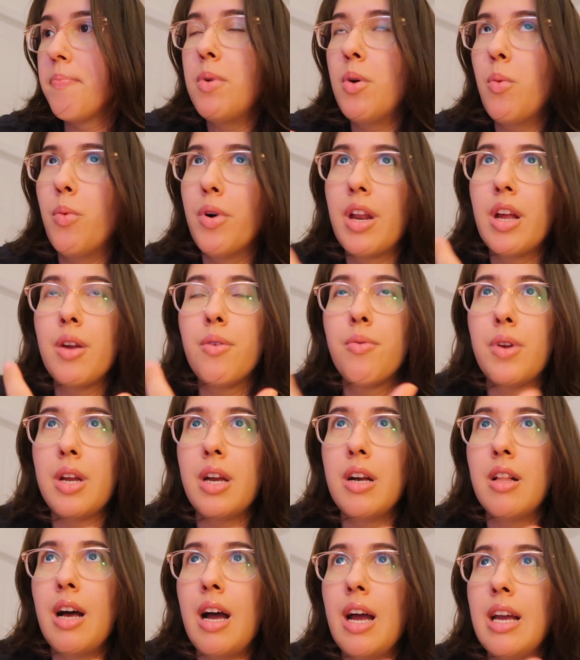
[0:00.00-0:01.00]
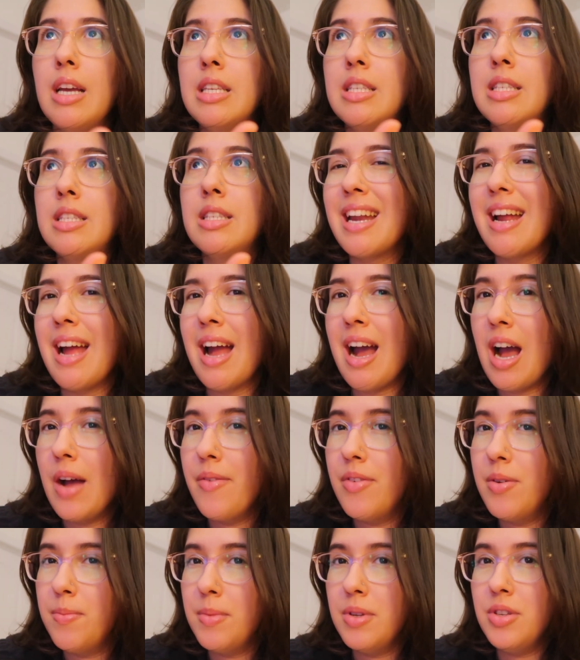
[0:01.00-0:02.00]
But what I realized that I
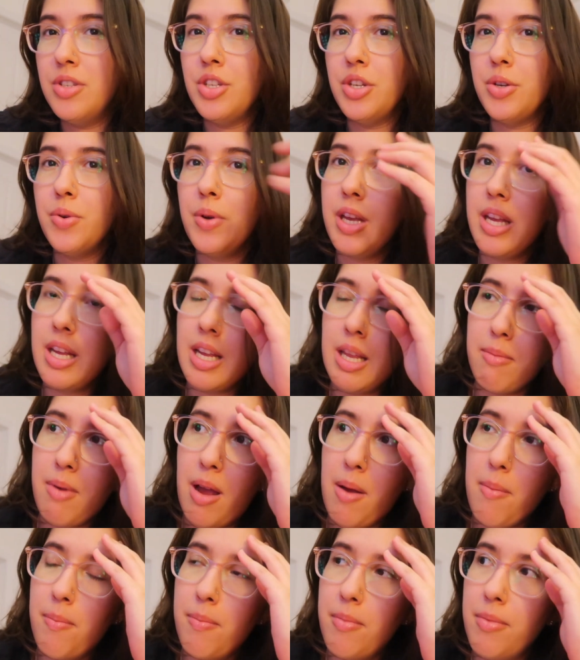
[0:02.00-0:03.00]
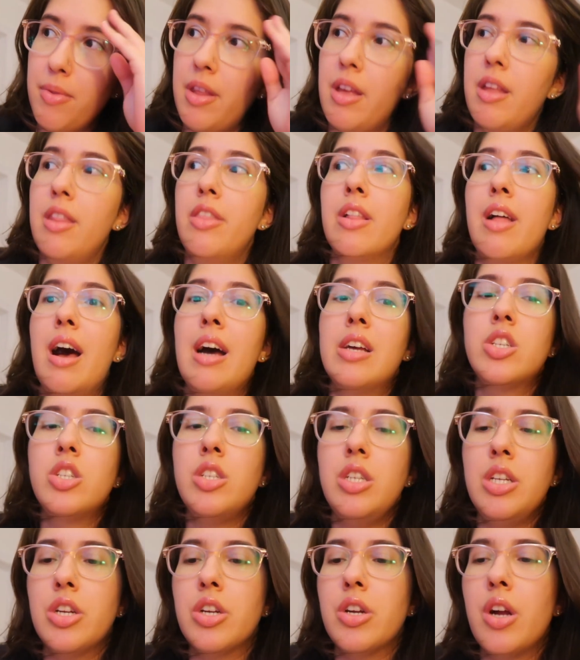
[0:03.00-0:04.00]
haven't been doing in the last
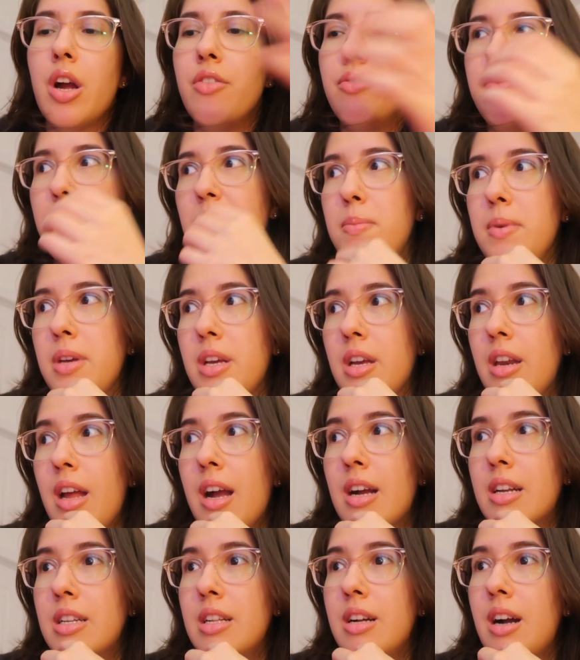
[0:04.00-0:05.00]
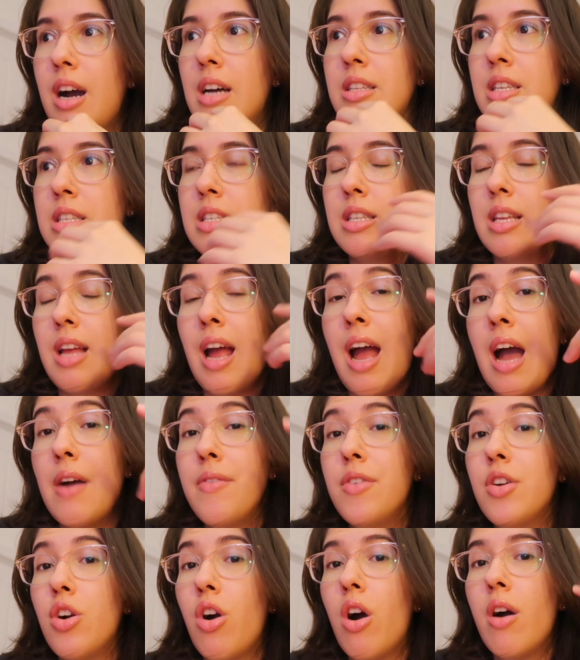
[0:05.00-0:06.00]
year of me being in acting classes is that I
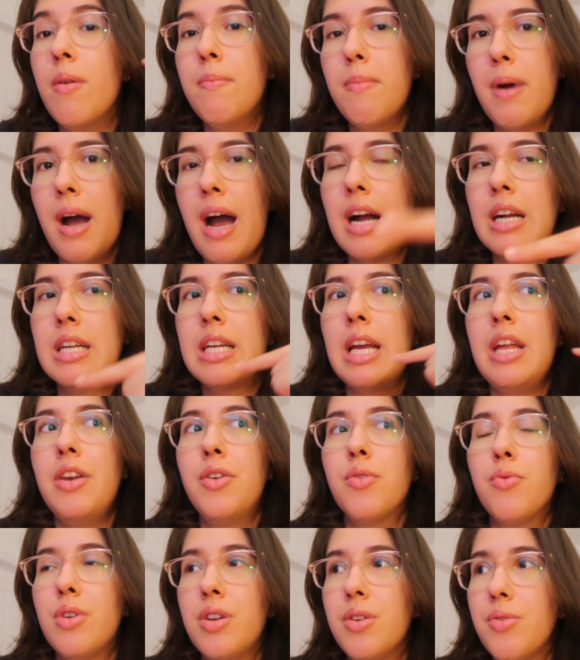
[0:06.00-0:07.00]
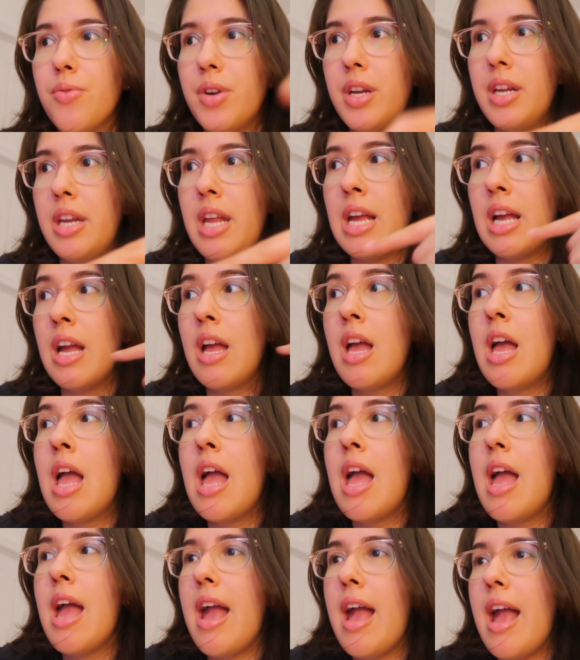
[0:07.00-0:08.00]
haven't gone back and rereading
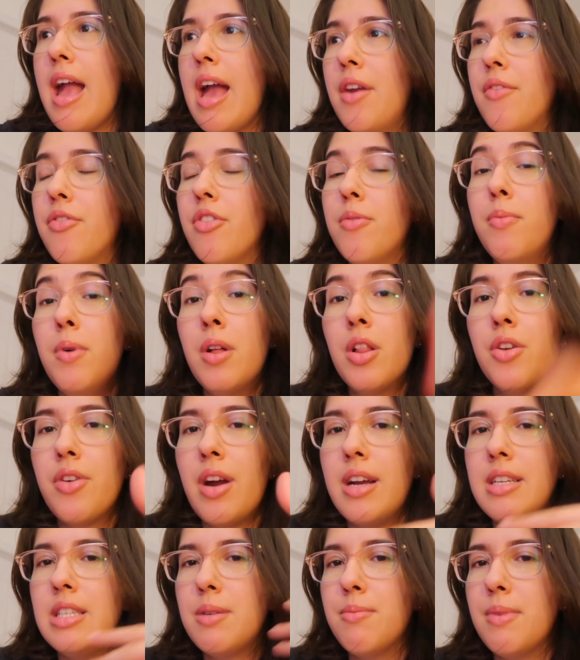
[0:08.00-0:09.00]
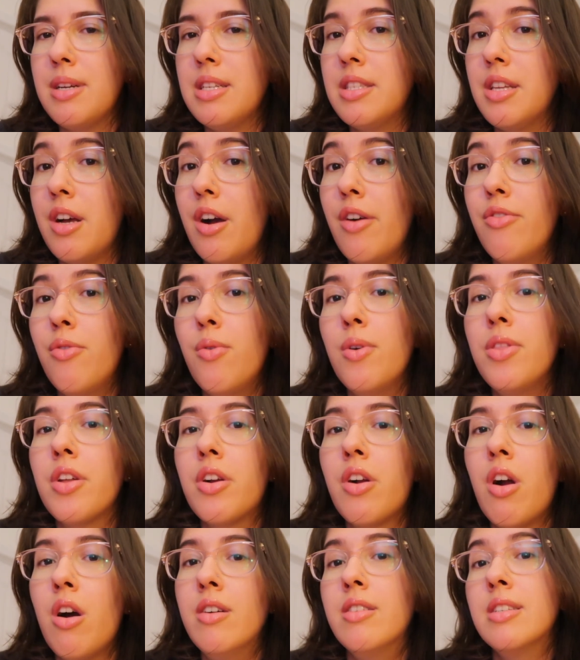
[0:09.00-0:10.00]
and familiarizing myself with the
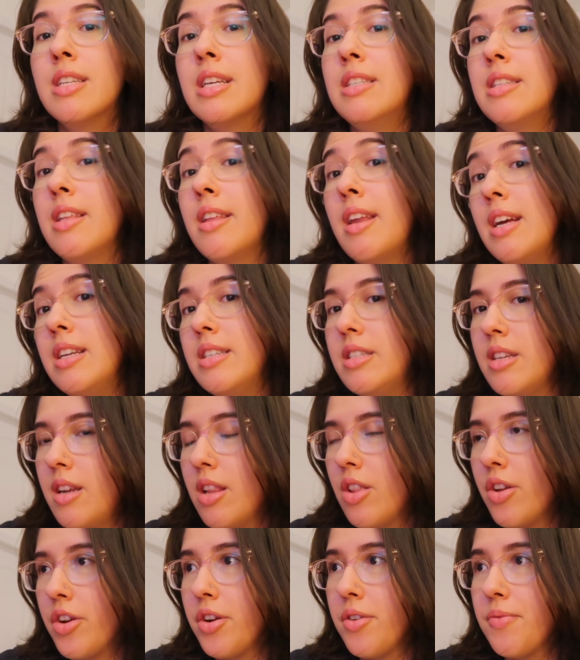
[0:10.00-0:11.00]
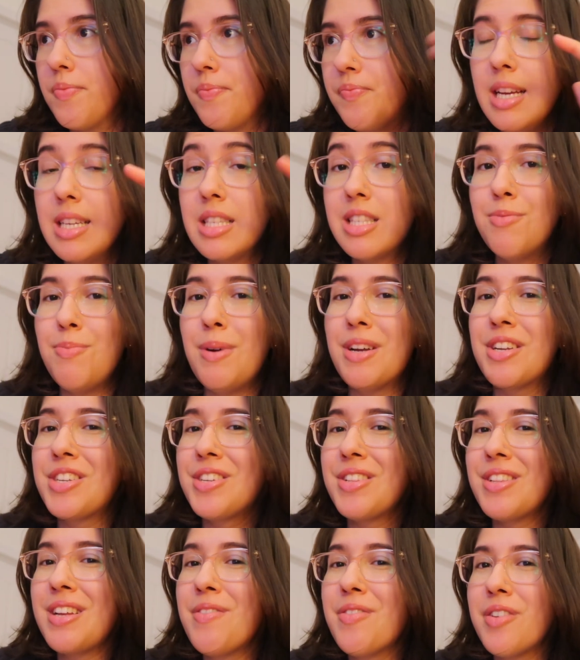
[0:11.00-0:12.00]
content that I did learn,
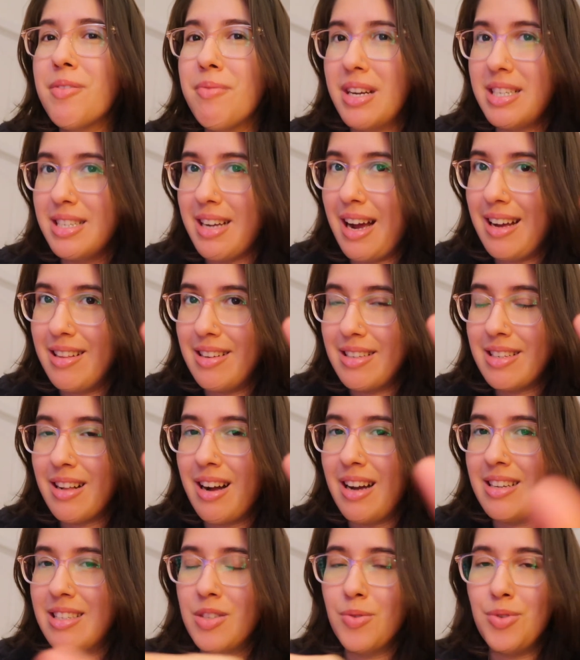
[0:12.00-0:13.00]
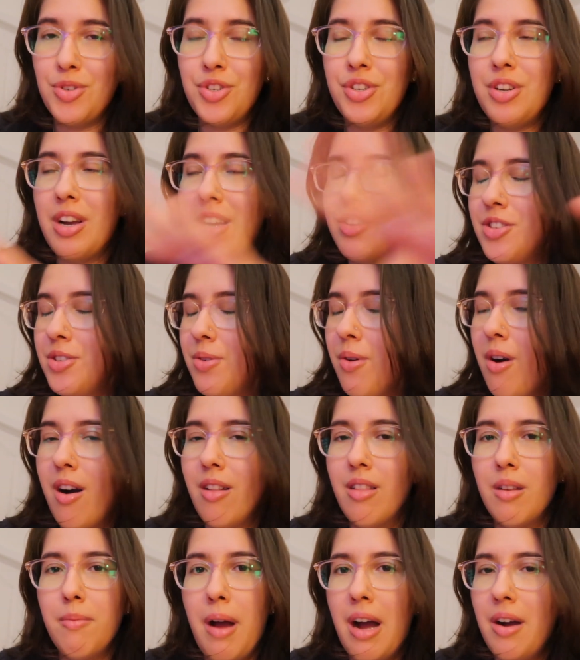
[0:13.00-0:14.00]
especially for my dialect classes, which you guys know
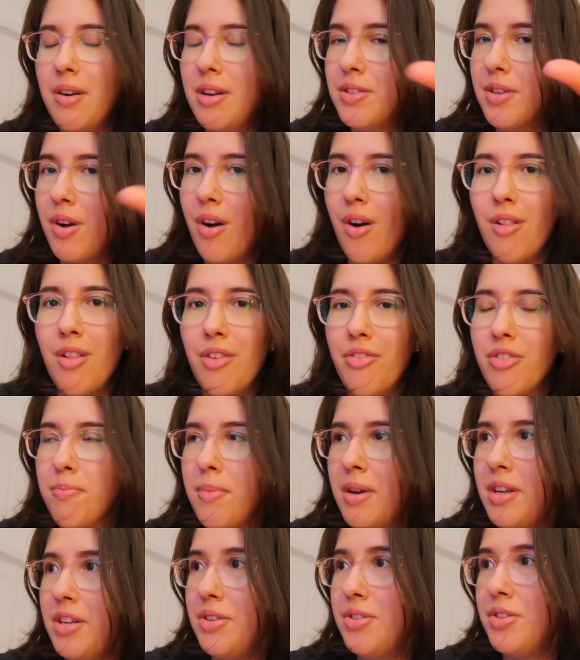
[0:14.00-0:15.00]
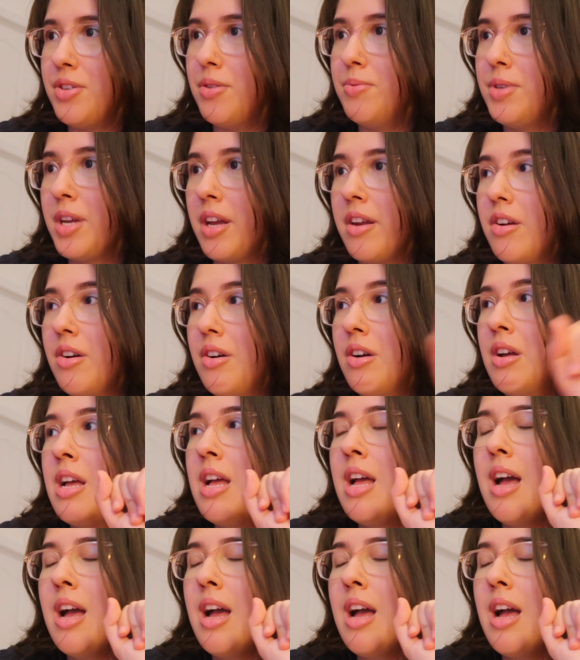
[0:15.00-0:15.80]
all about. It's all over my YouTube channel.